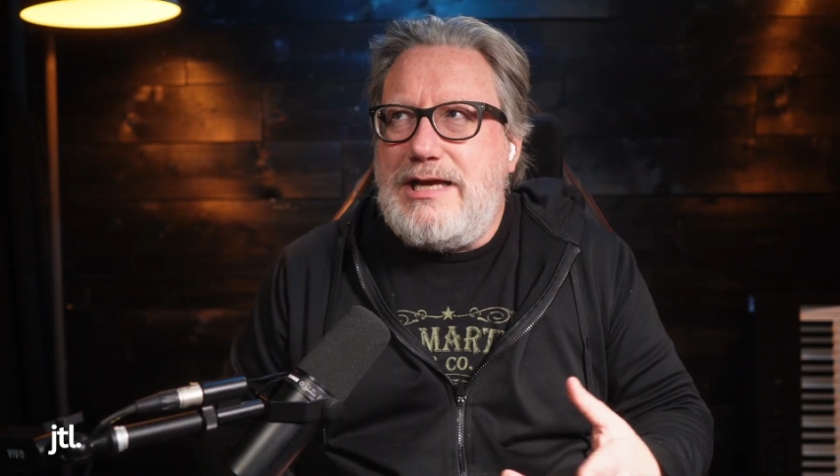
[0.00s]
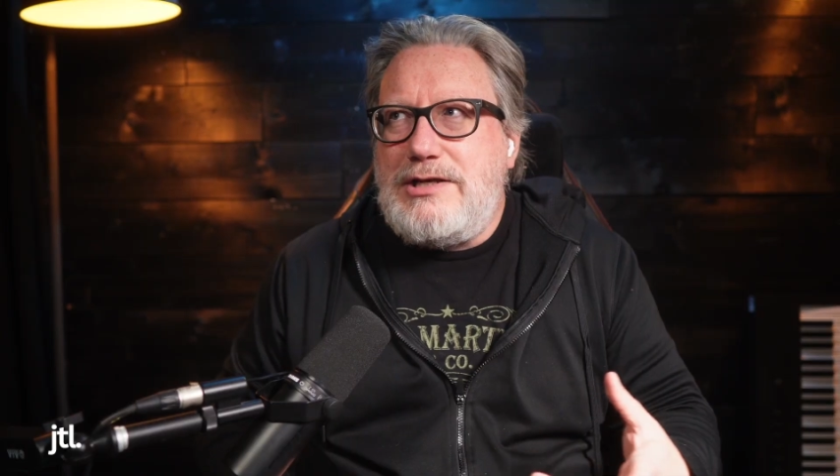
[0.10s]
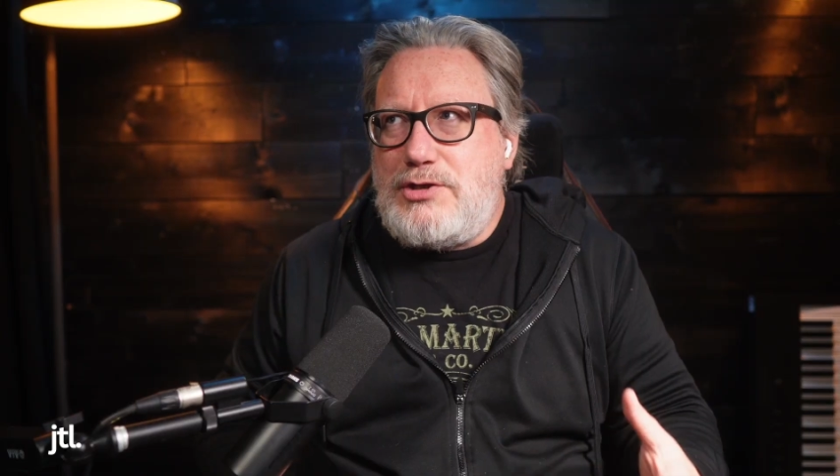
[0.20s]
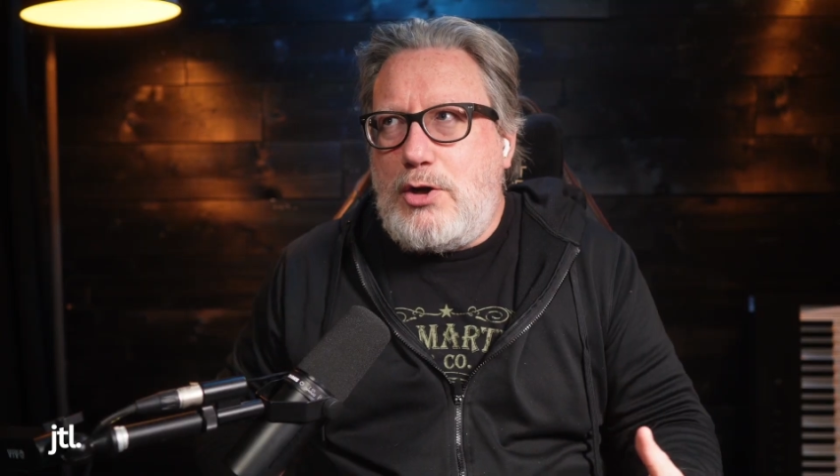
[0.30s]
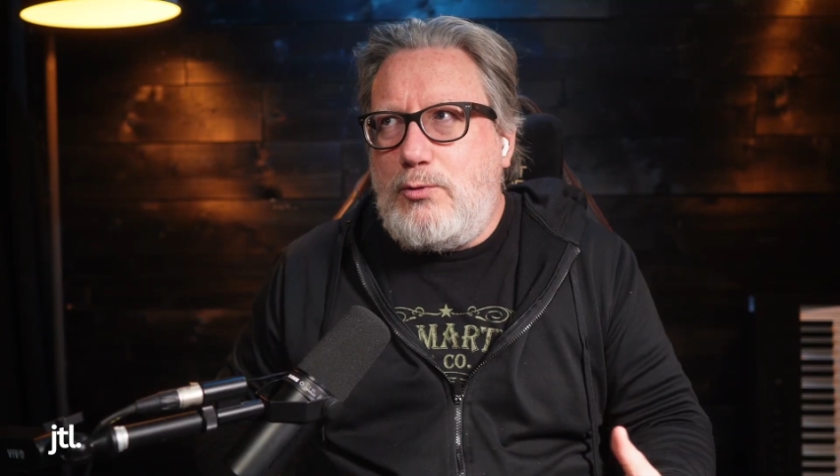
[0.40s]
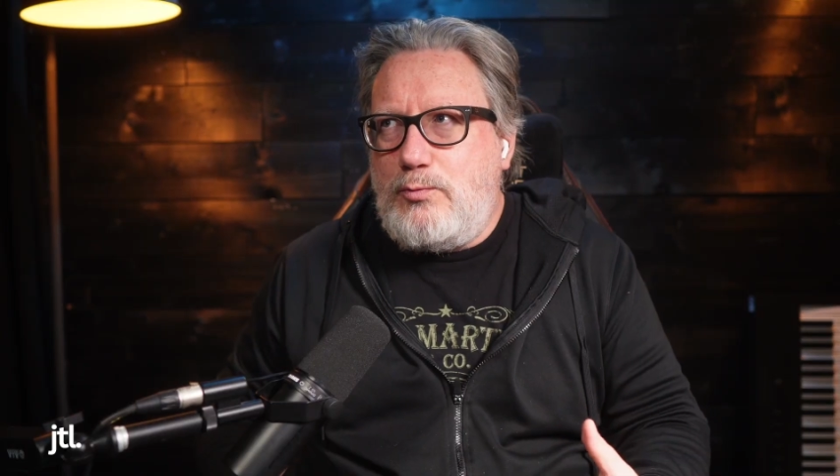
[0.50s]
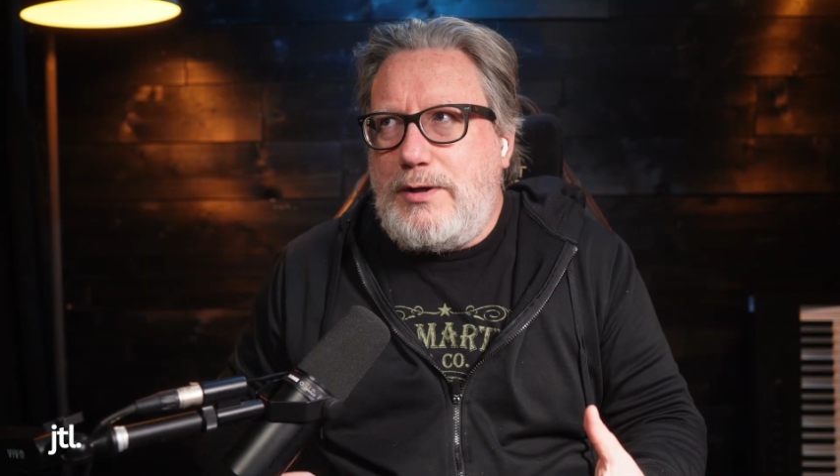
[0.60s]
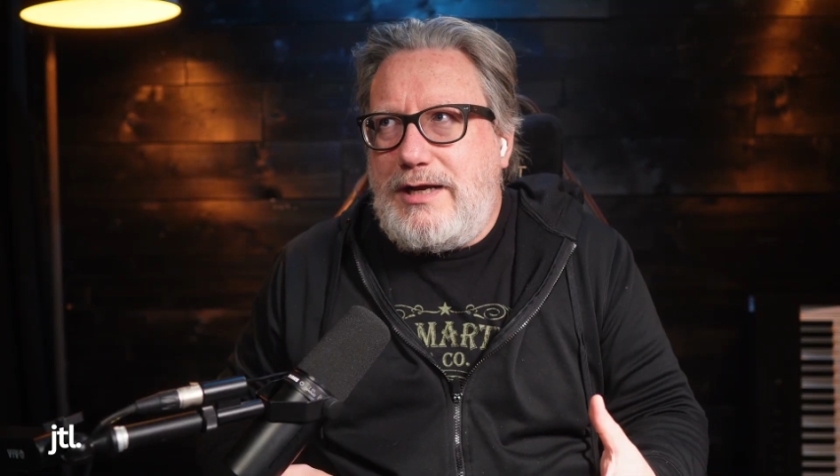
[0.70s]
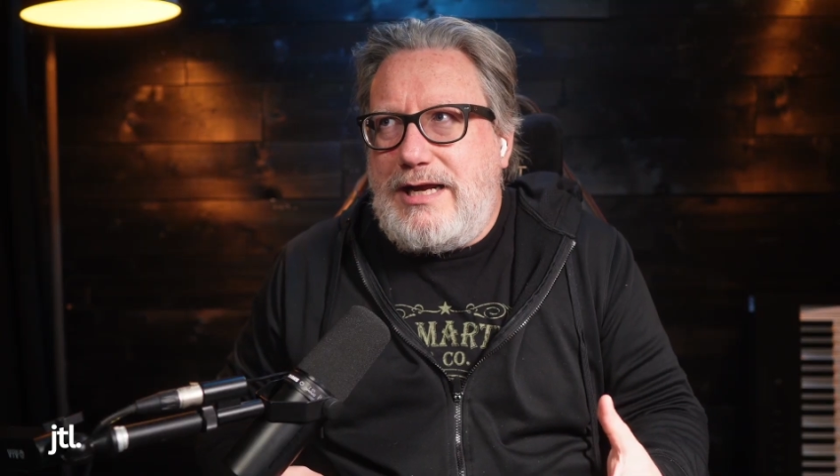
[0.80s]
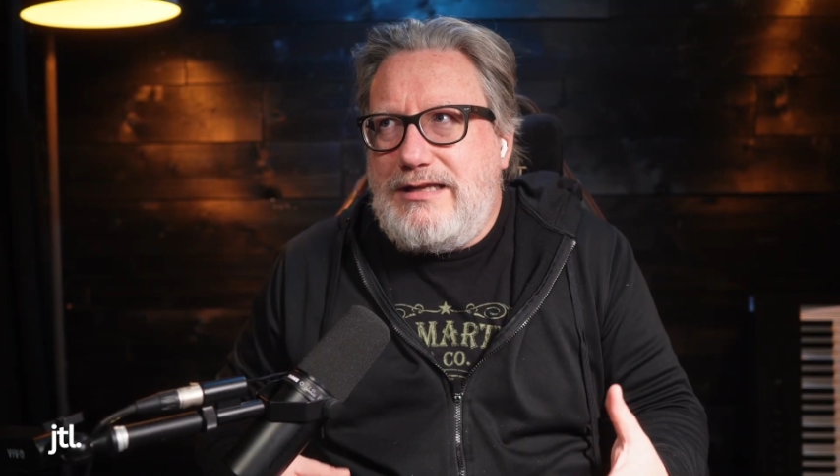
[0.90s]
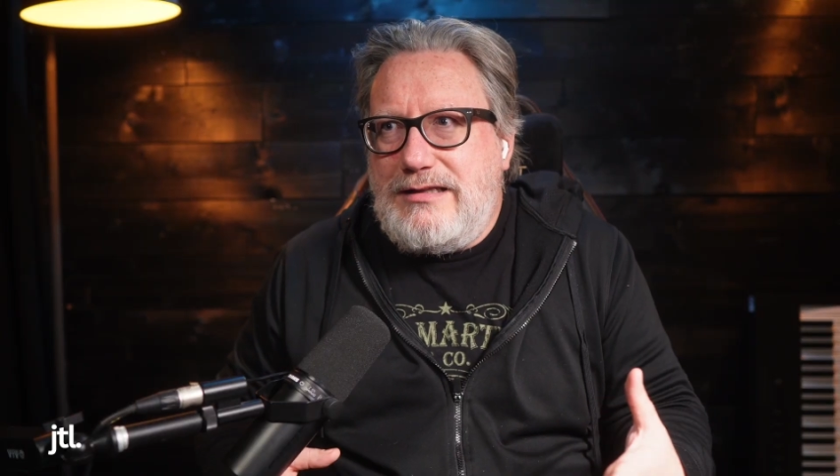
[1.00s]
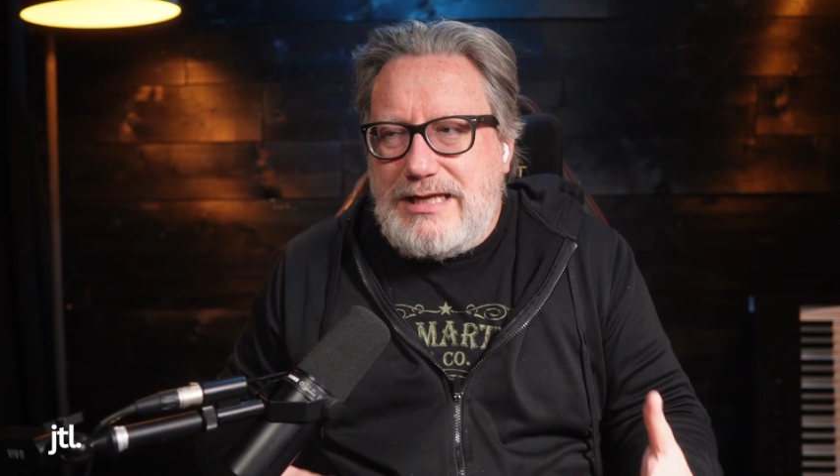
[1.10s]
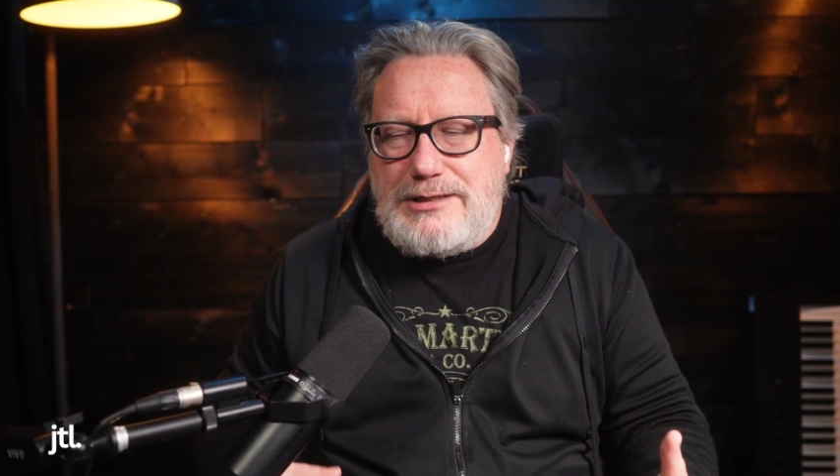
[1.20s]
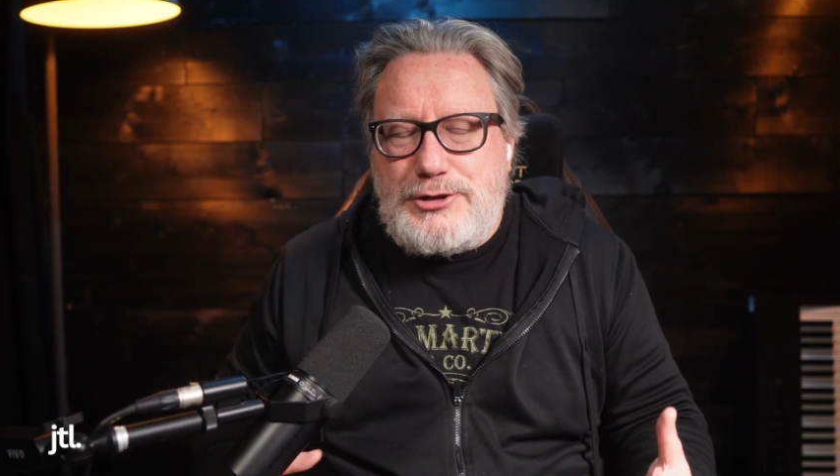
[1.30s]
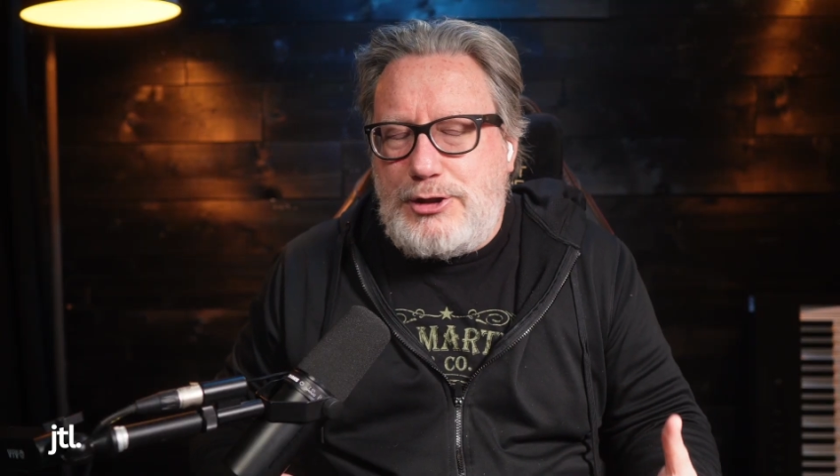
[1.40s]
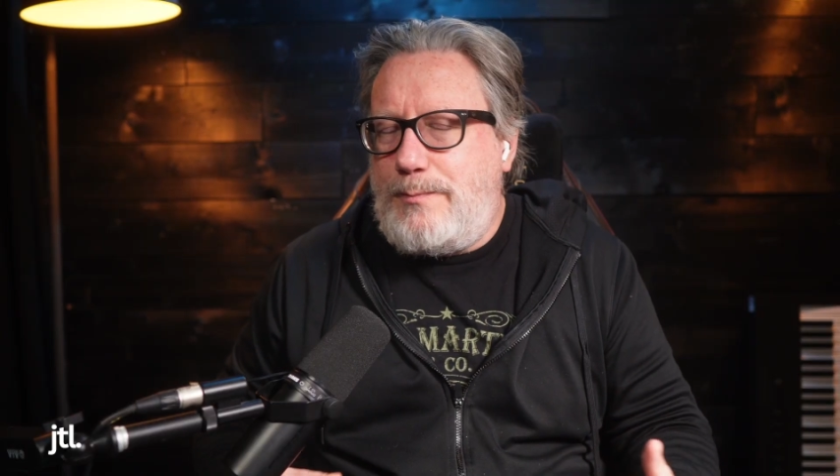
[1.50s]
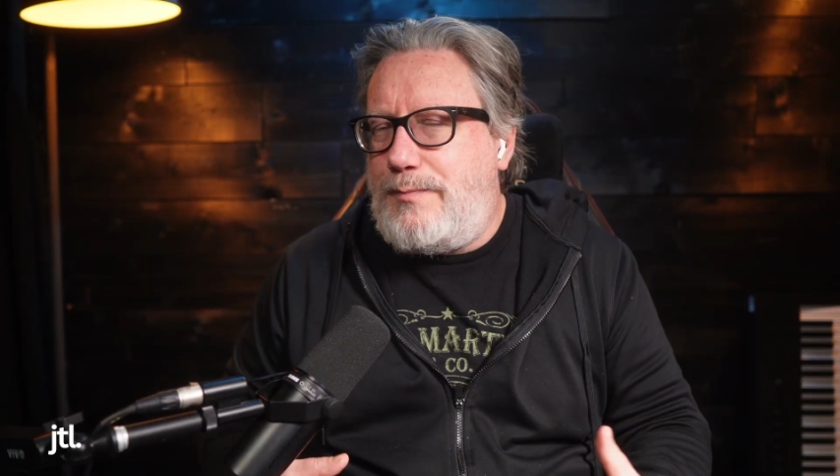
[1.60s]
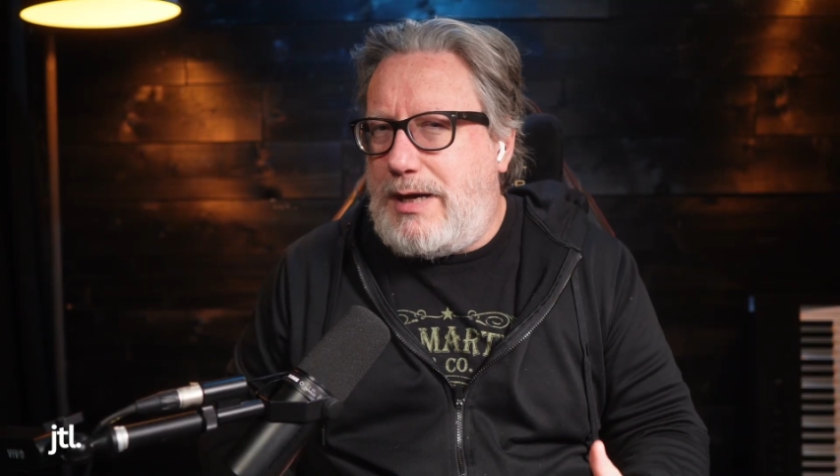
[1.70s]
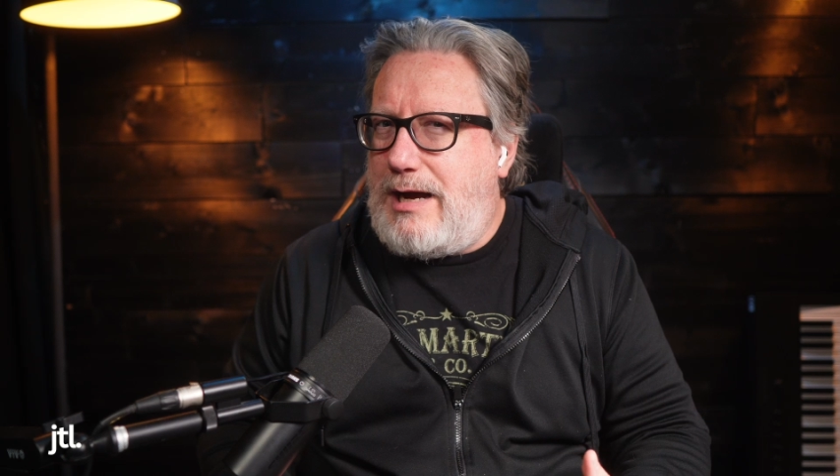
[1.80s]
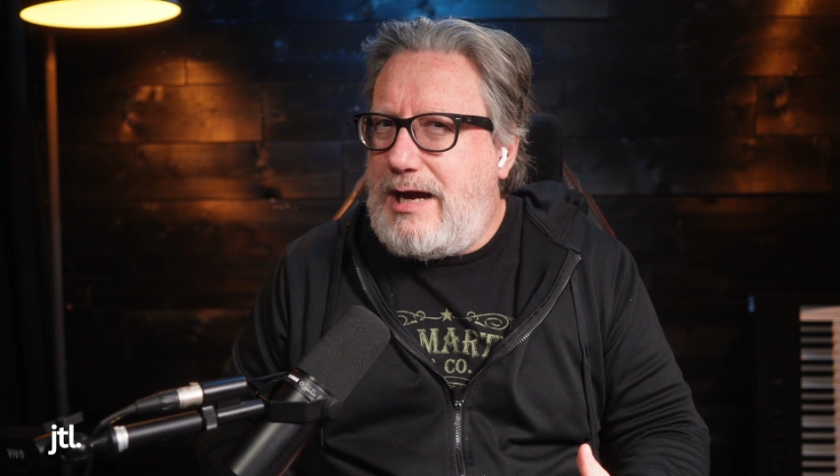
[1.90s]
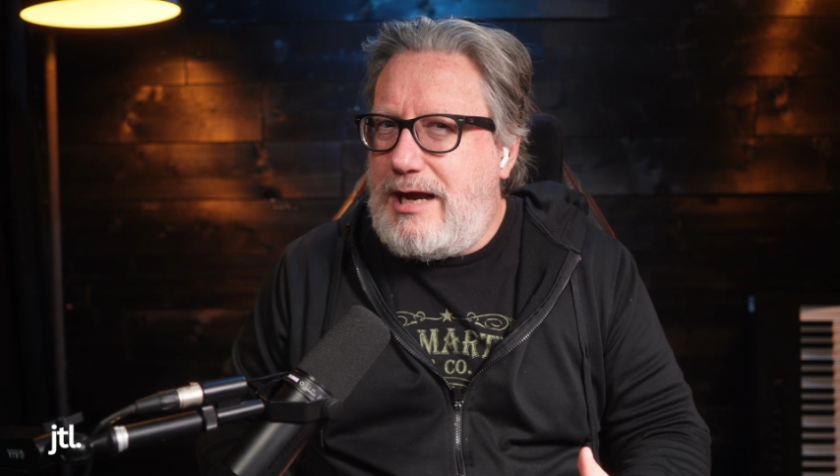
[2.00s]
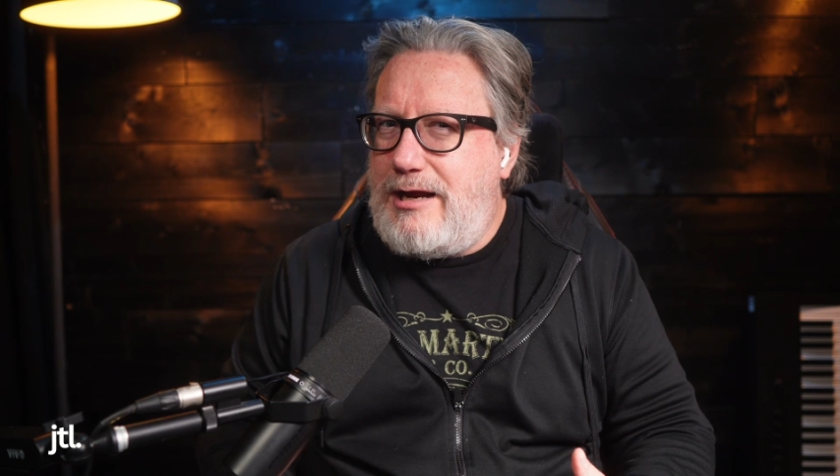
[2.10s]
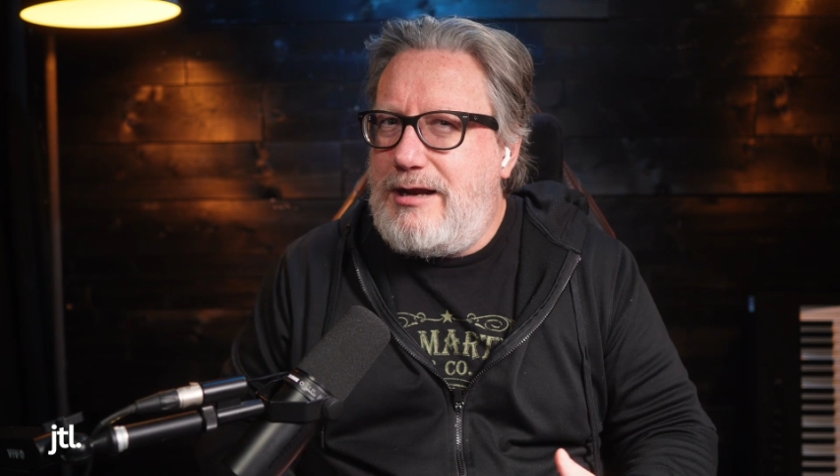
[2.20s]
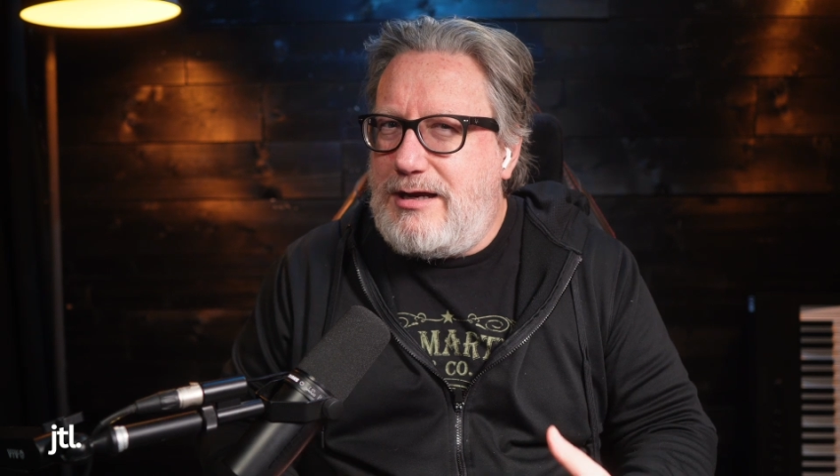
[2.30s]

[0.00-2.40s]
So, unless you buy